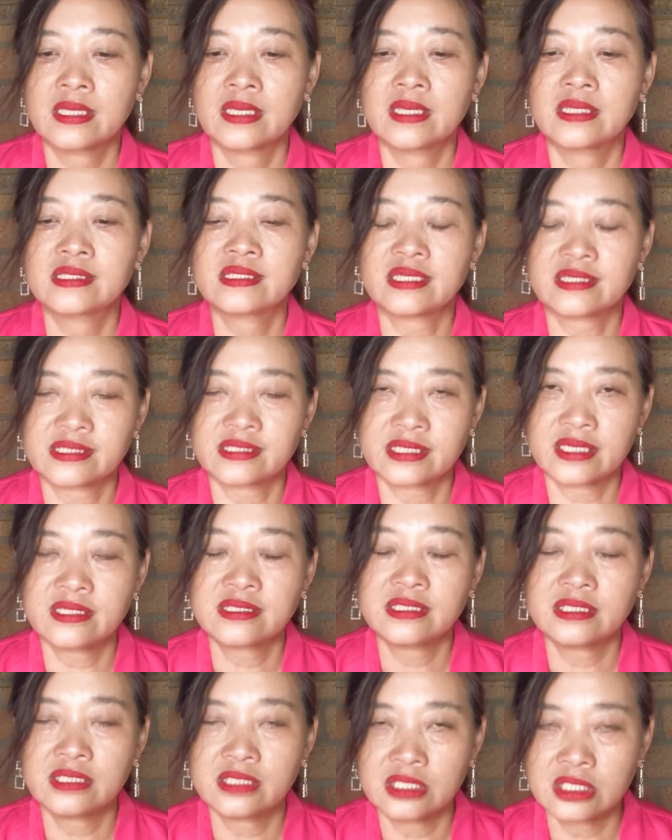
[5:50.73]
success
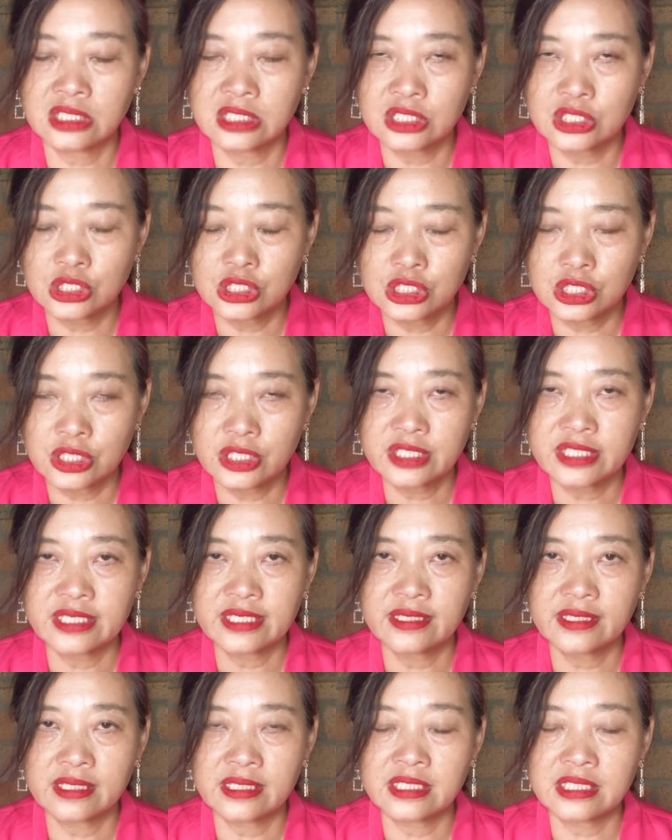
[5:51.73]
in the initial year
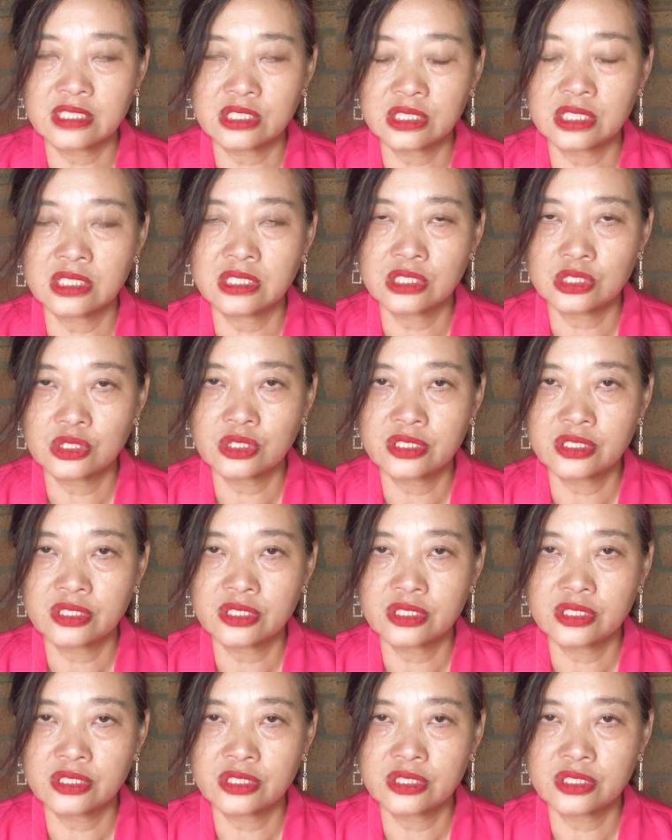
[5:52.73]
initial